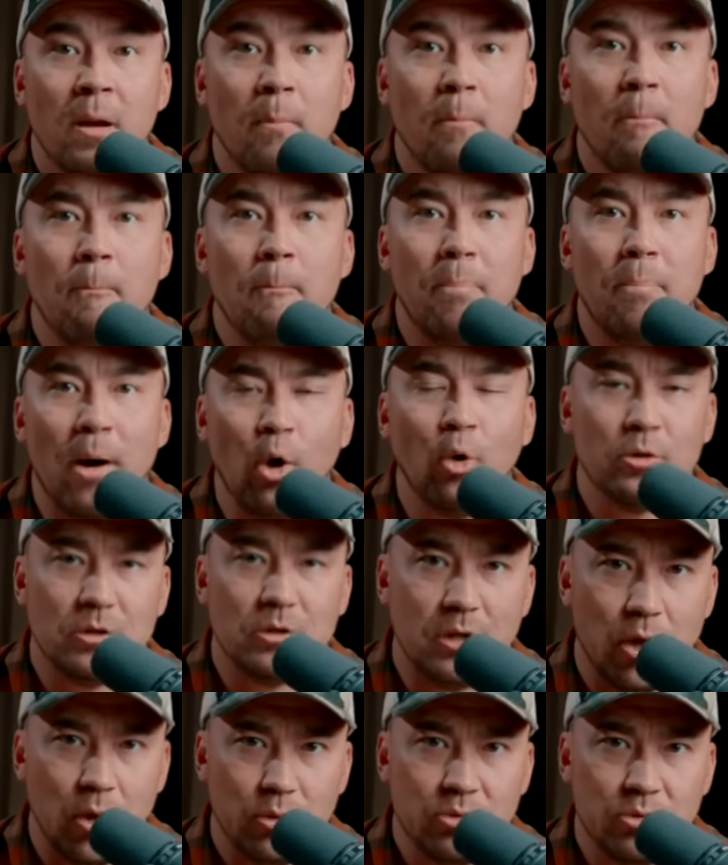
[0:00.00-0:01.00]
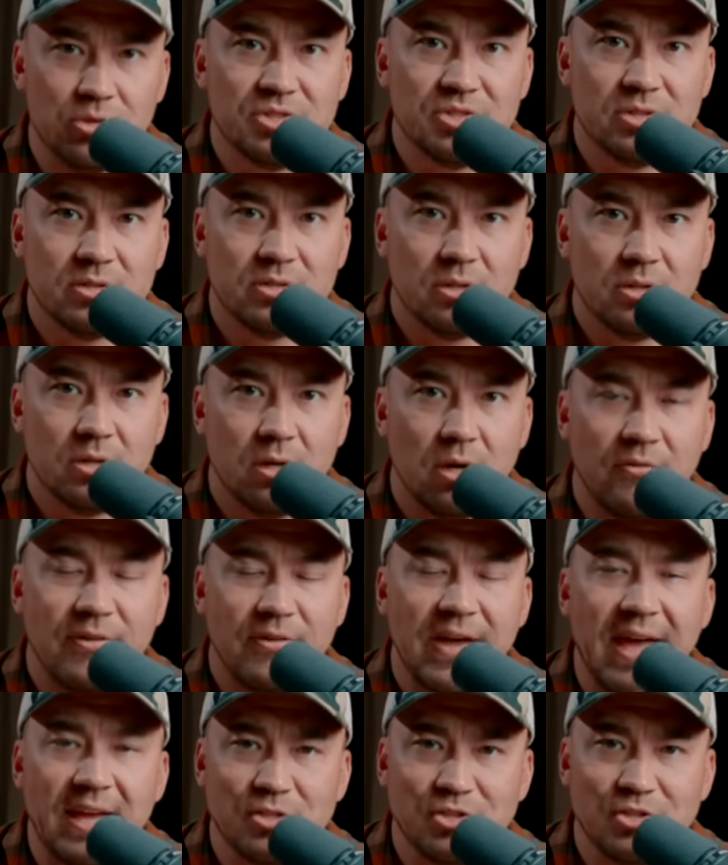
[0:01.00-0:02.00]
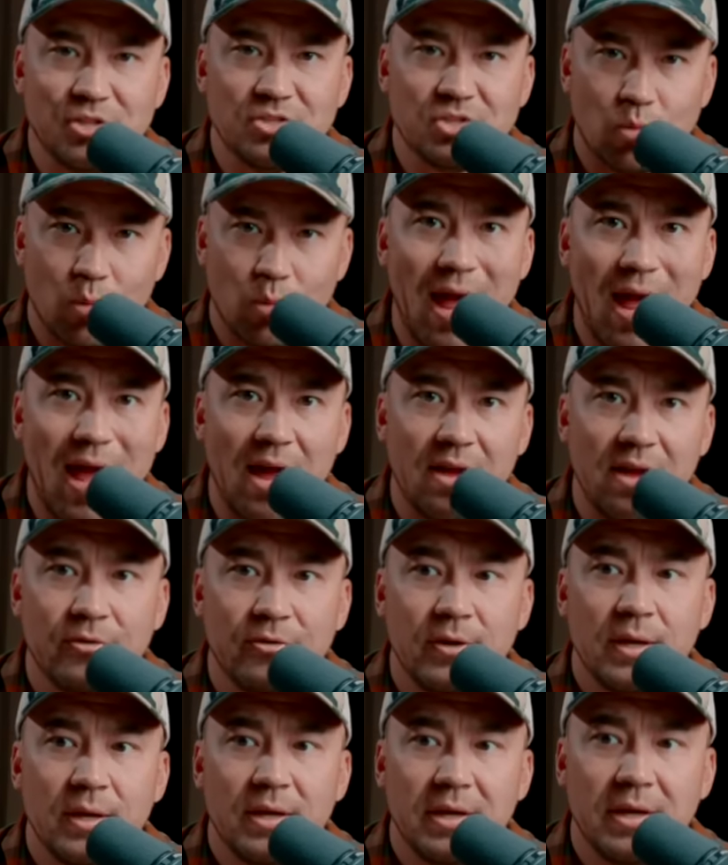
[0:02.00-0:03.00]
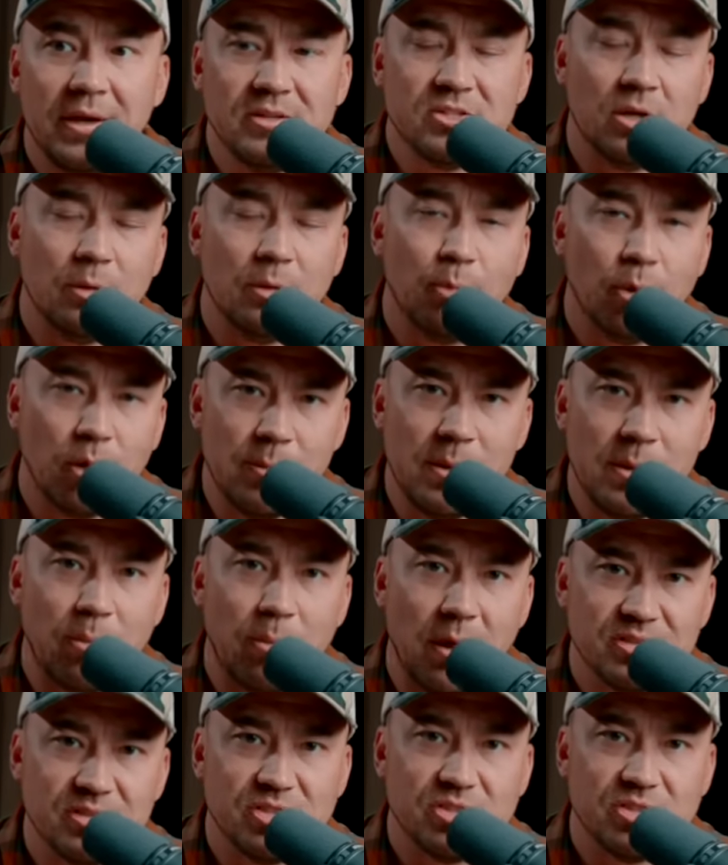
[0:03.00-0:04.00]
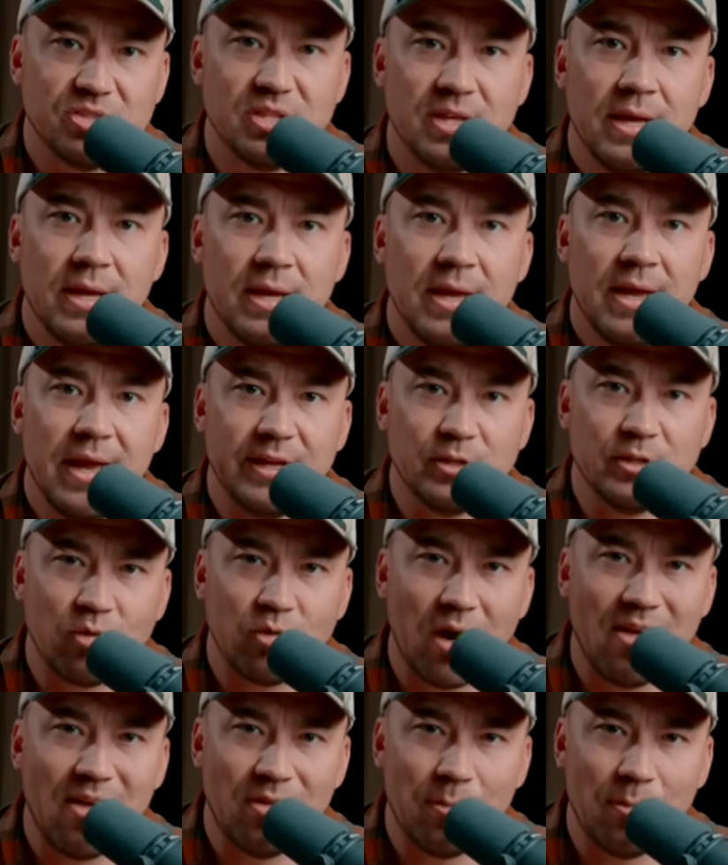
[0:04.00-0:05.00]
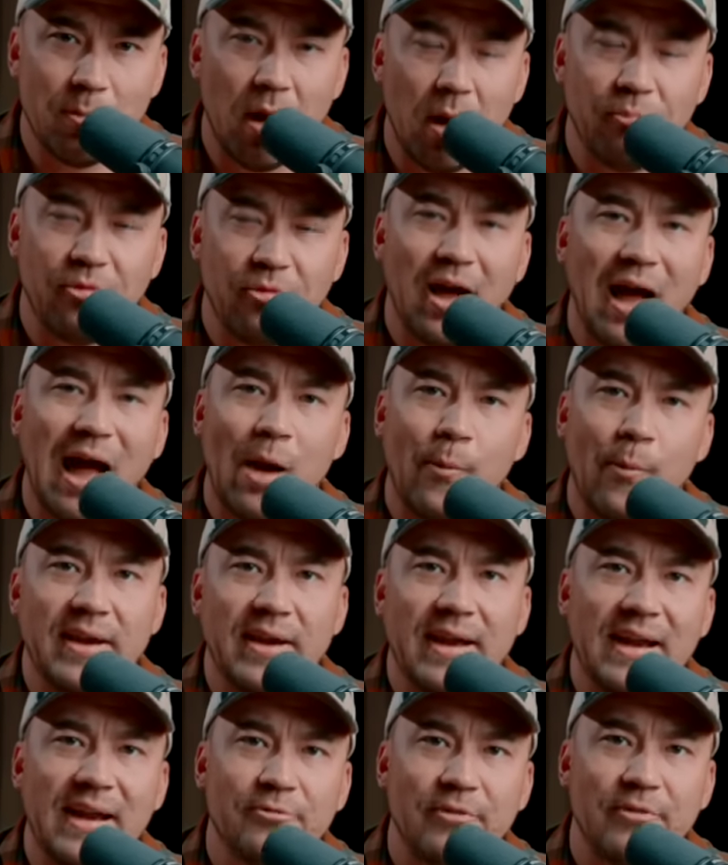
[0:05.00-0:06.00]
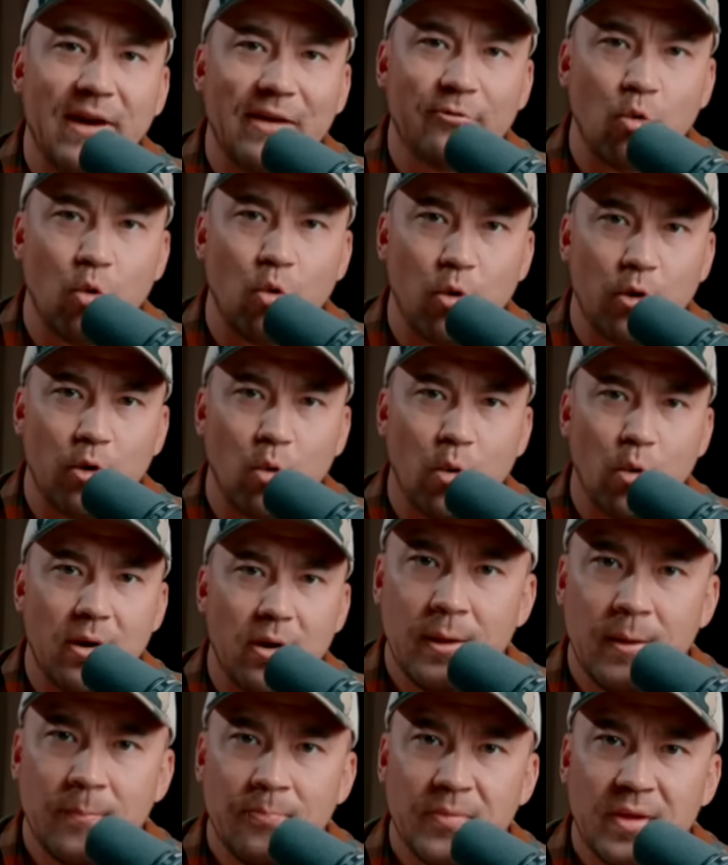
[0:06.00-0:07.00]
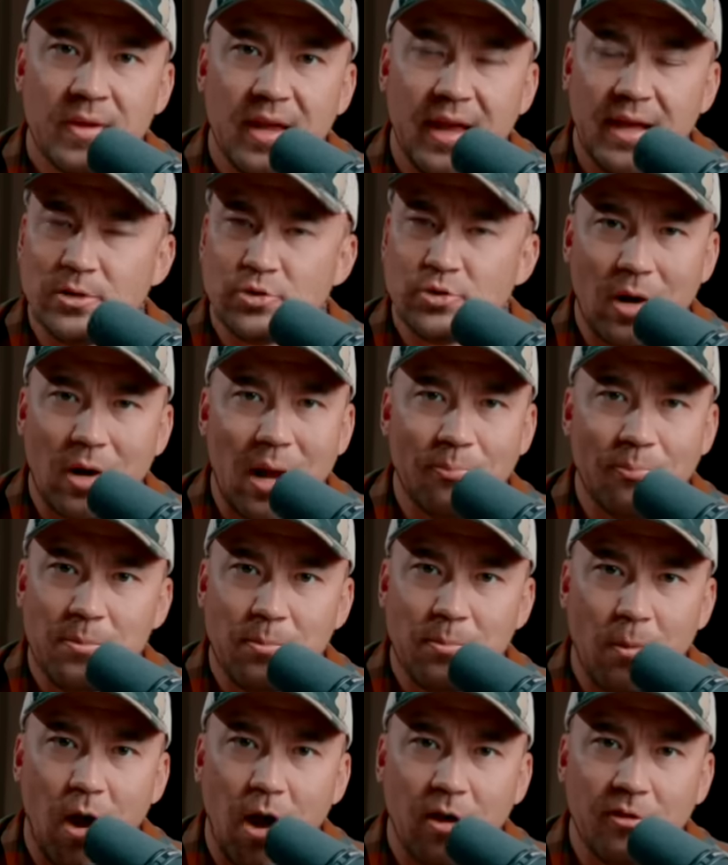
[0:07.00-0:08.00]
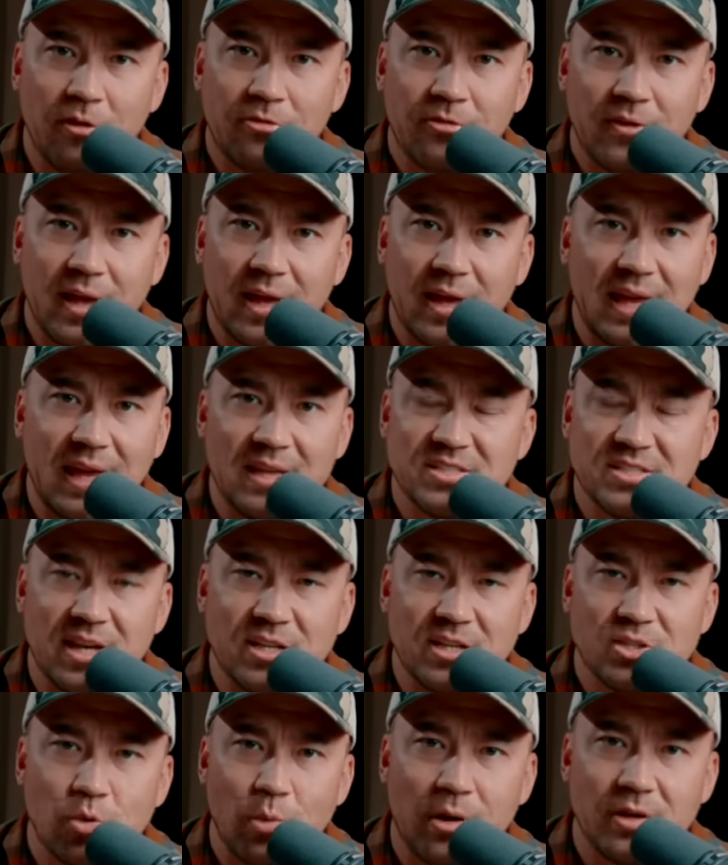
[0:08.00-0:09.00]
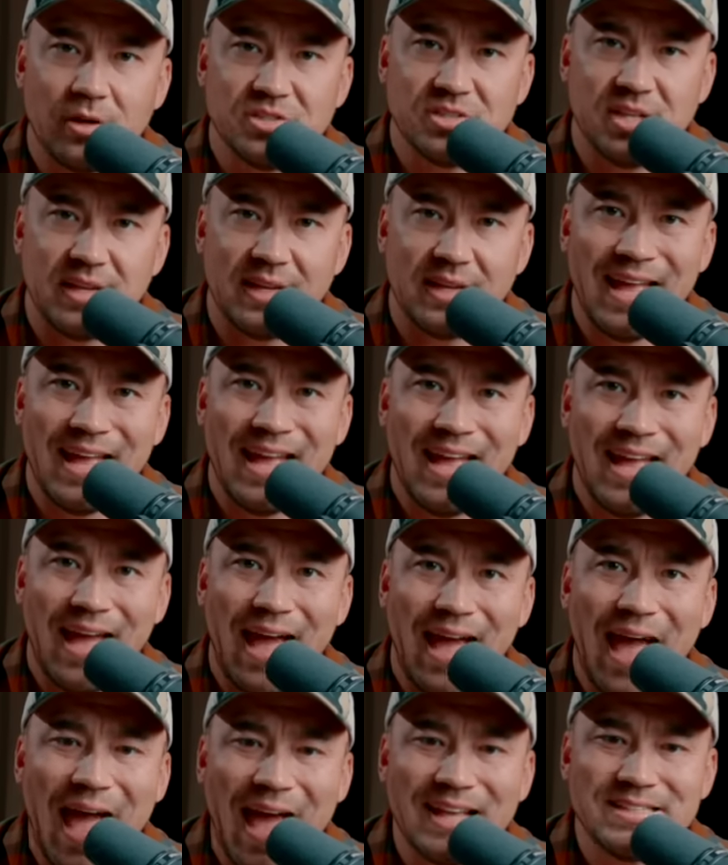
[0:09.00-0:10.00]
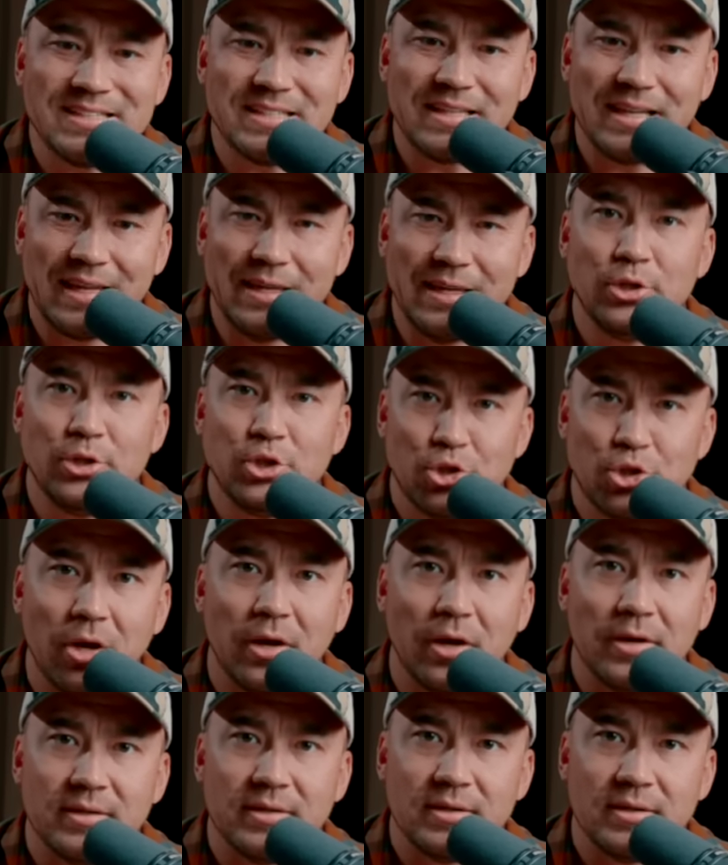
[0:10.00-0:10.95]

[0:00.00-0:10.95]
boatloads of Haitians arrive? He's going to put them in buses and drive them up the Highway 95 corridor and drop them off in a sanctuary city, as he should.